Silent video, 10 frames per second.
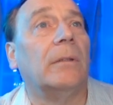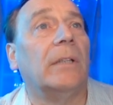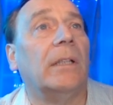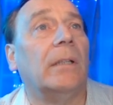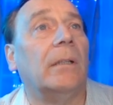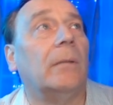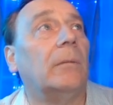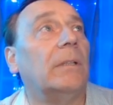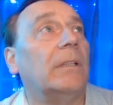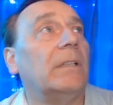okay I know
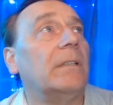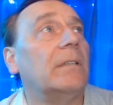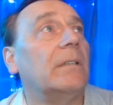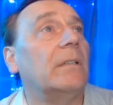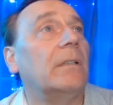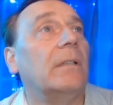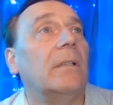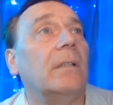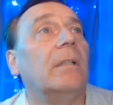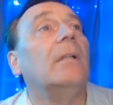what it is
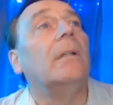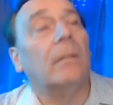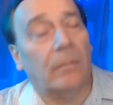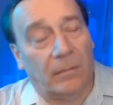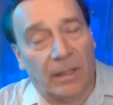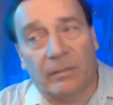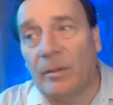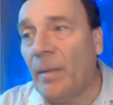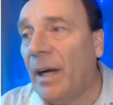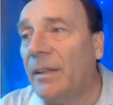
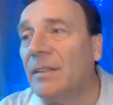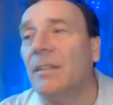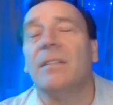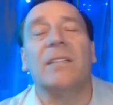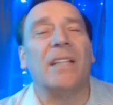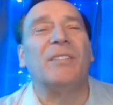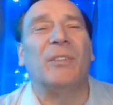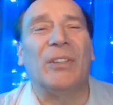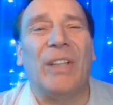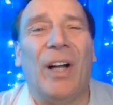never mind sets
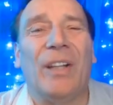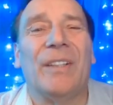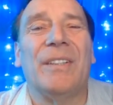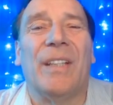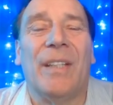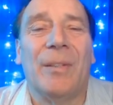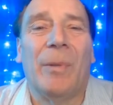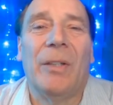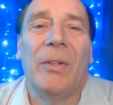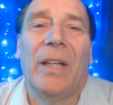for dollars
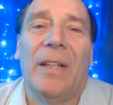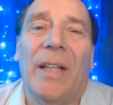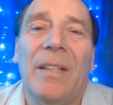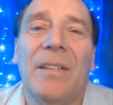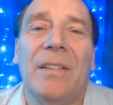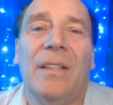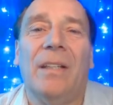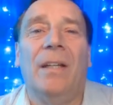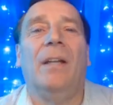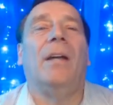is where you can then
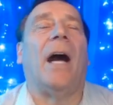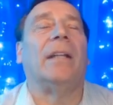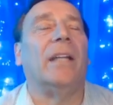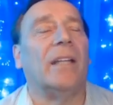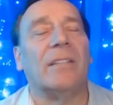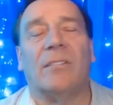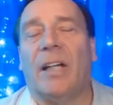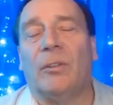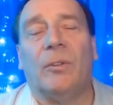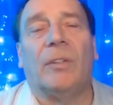see I think it's
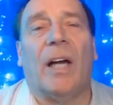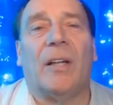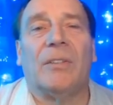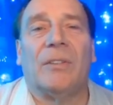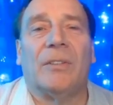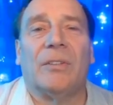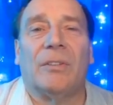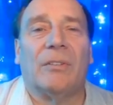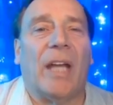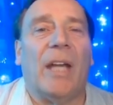around
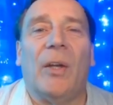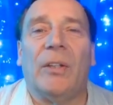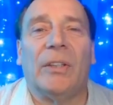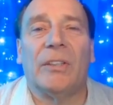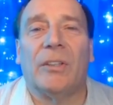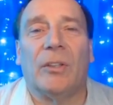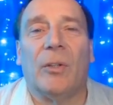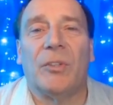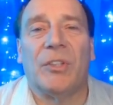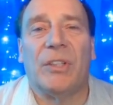2,800
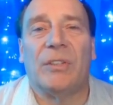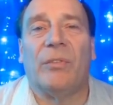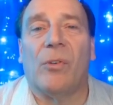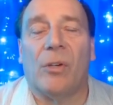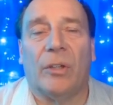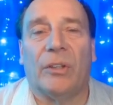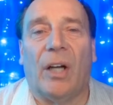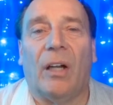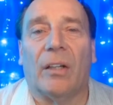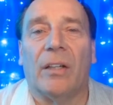Satoshis for a
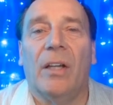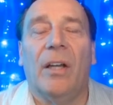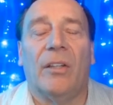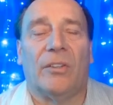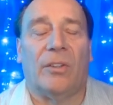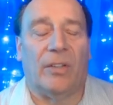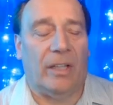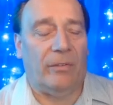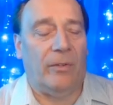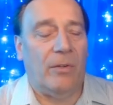dollar. So
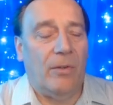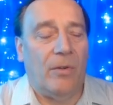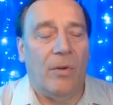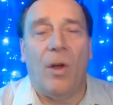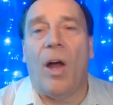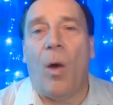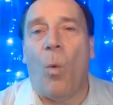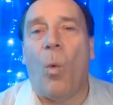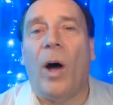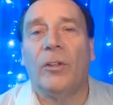if you
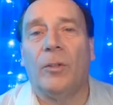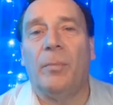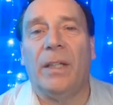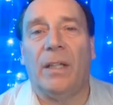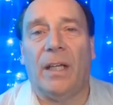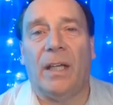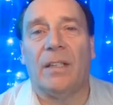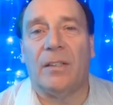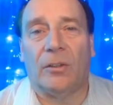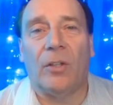want to be
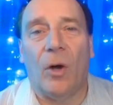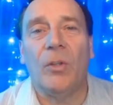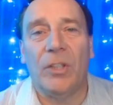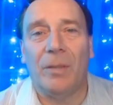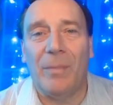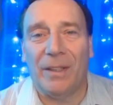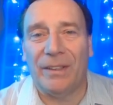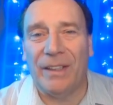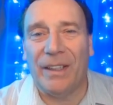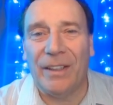a Satoshi
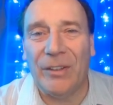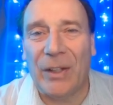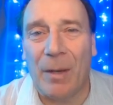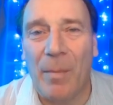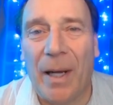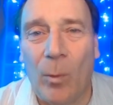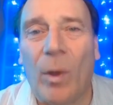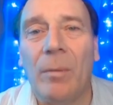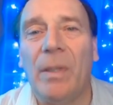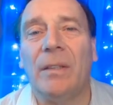millionaire, you can buy
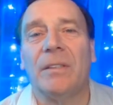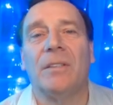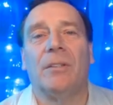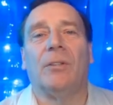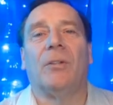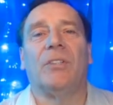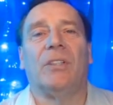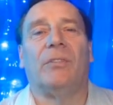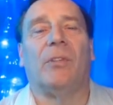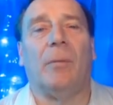1 million
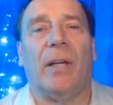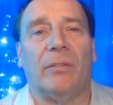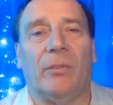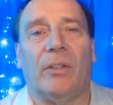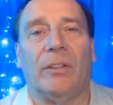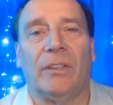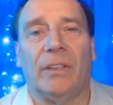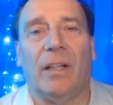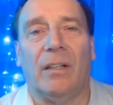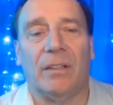Satoshis for about
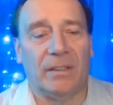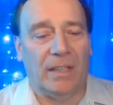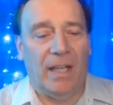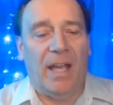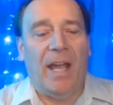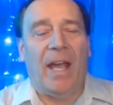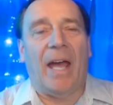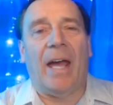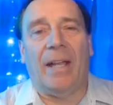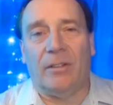$400
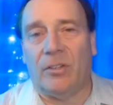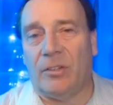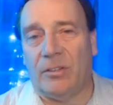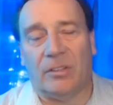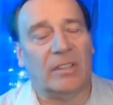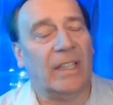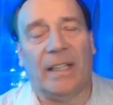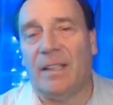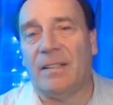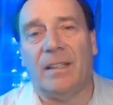and just
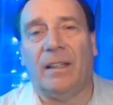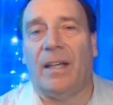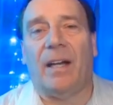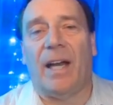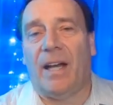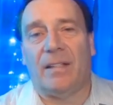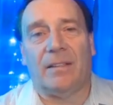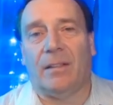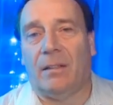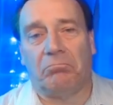let it sit there
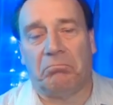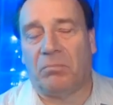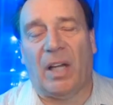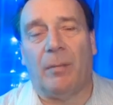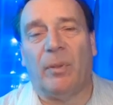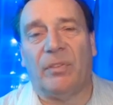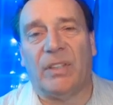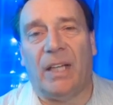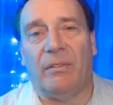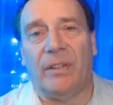as a type of
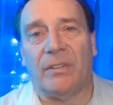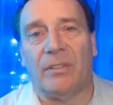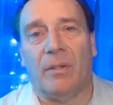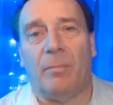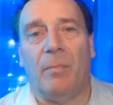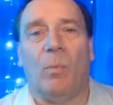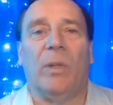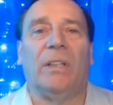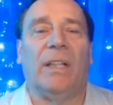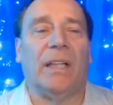savings. So
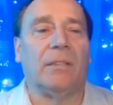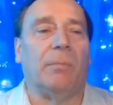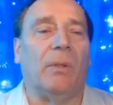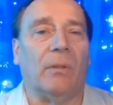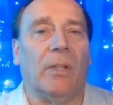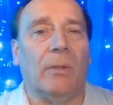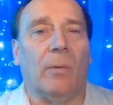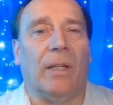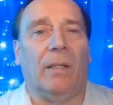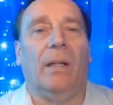with the next bull
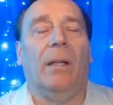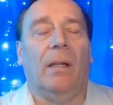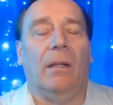run, when